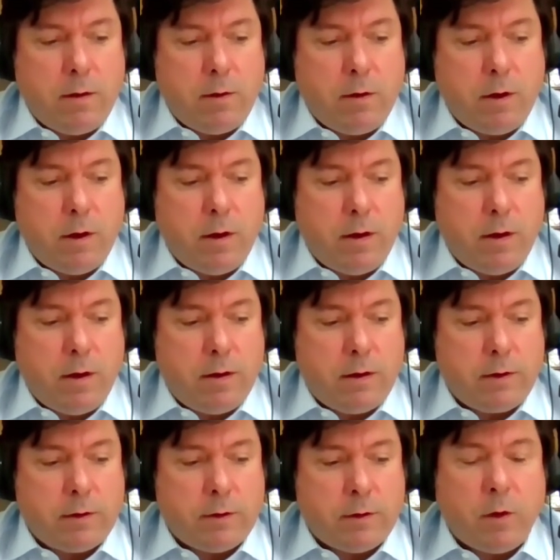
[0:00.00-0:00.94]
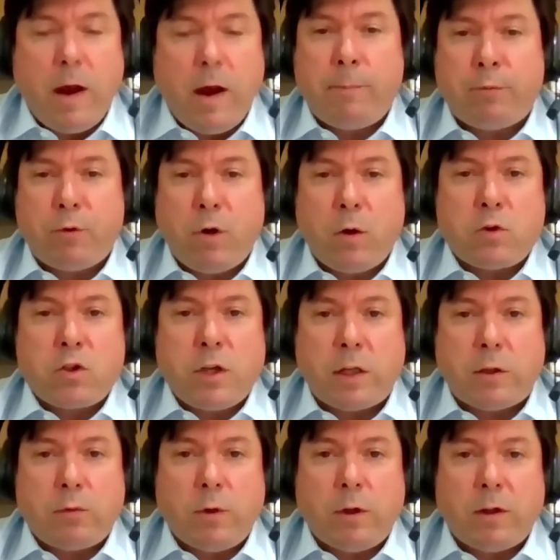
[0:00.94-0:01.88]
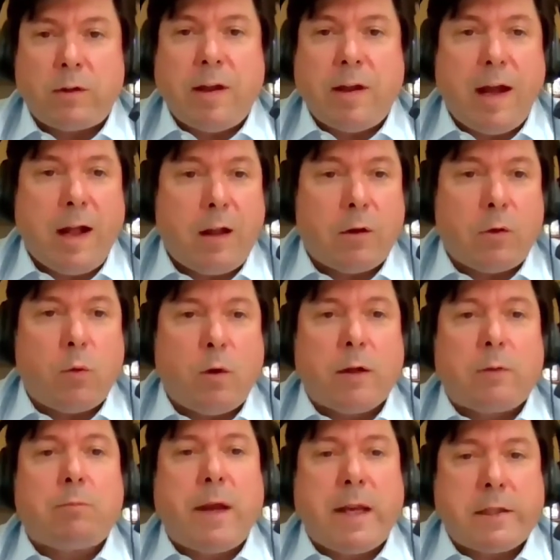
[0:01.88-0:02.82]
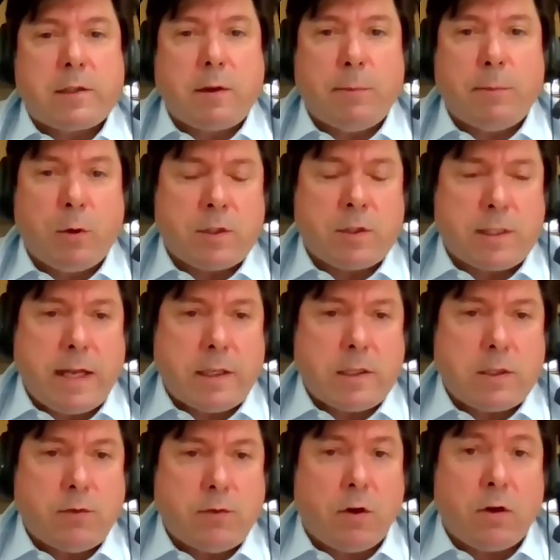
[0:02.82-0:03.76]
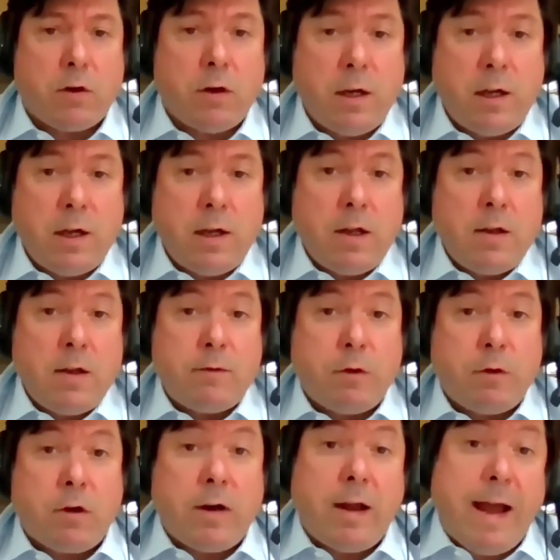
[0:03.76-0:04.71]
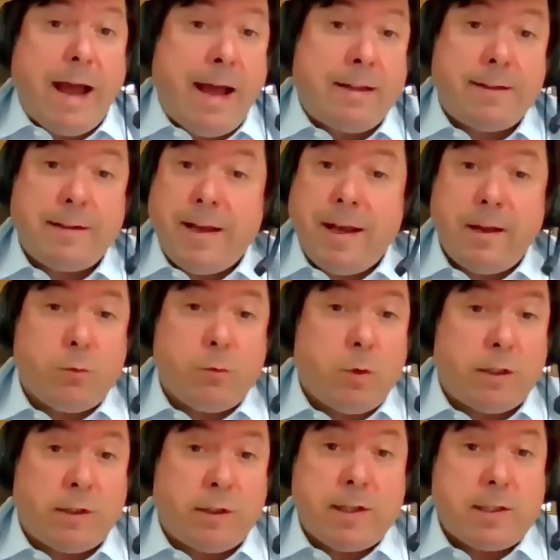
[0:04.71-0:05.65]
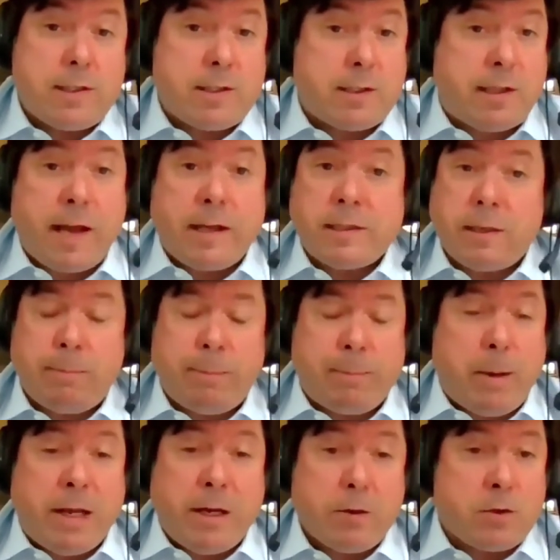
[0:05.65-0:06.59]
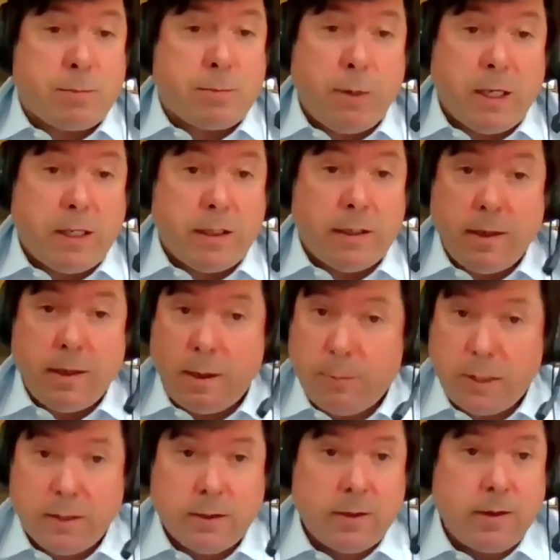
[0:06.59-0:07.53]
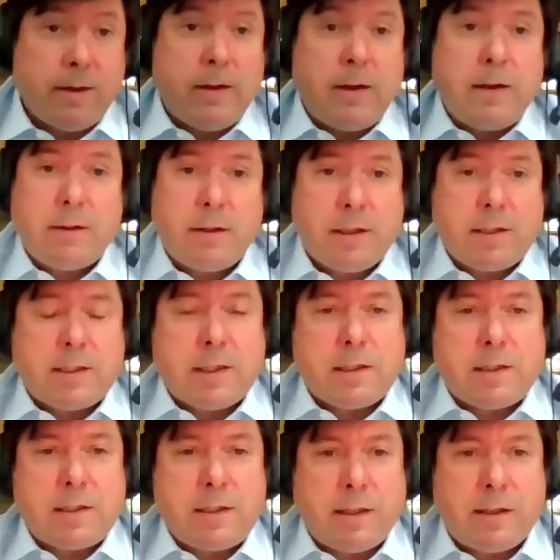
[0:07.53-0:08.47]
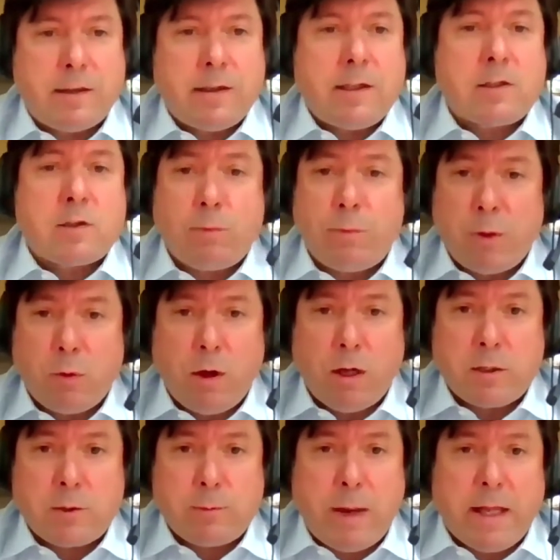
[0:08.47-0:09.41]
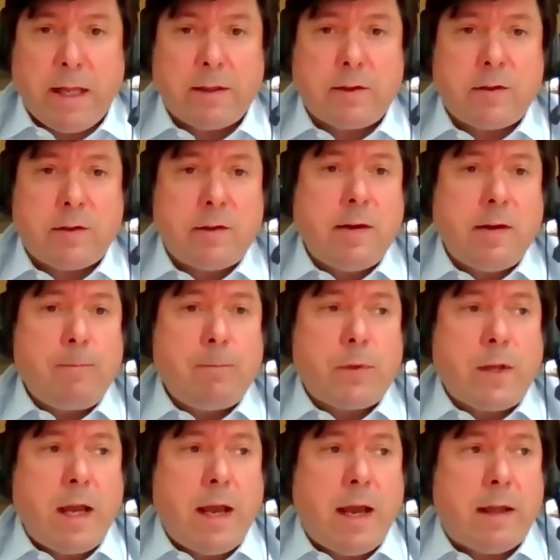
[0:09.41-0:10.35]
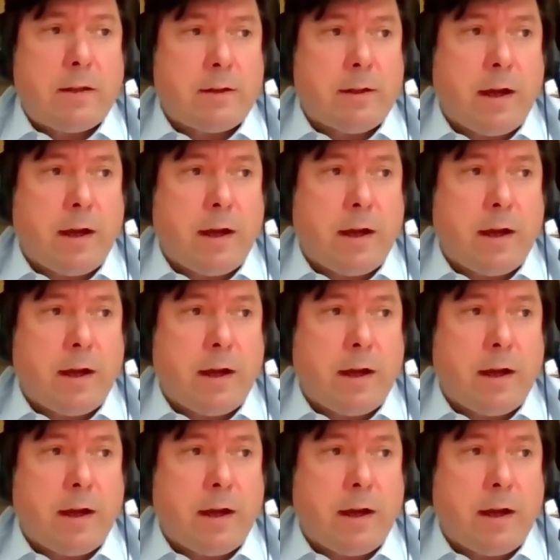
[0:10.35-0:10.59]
approach that will tell what makes the most sense for at the end, what is taxpayers' money. I mean, it needs to be well spent and